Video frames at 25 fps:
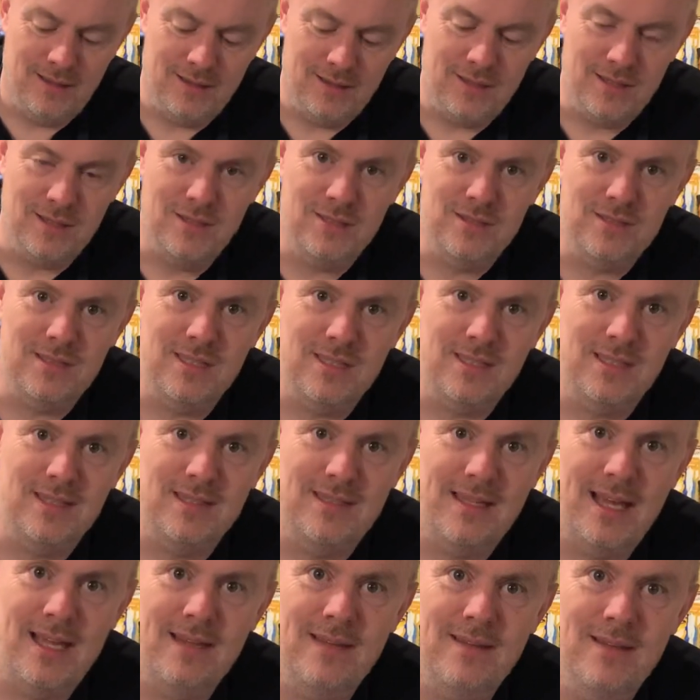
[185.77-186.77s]
Can you see the
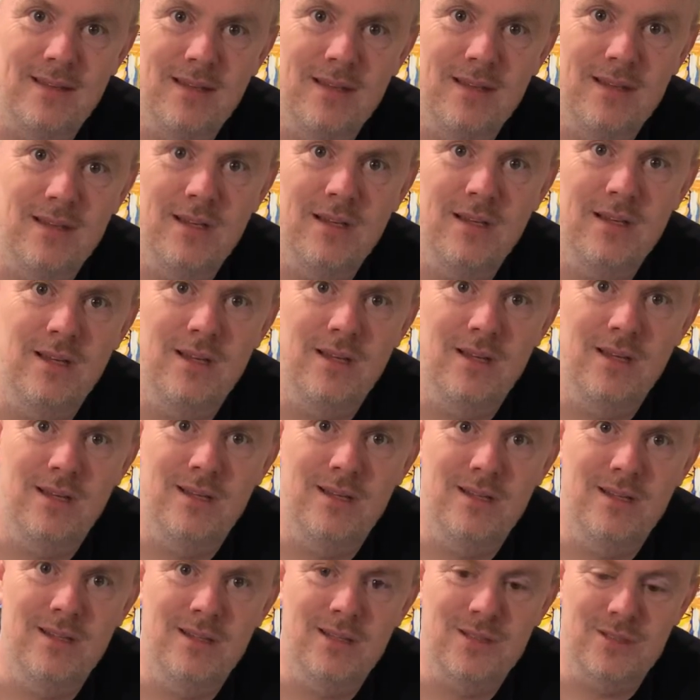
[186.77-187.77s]
dent?
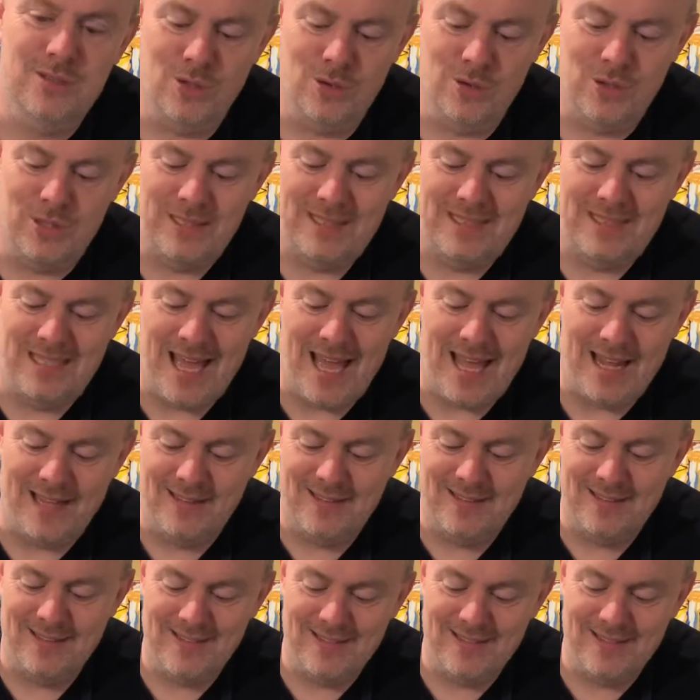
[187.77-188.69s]
So the dent,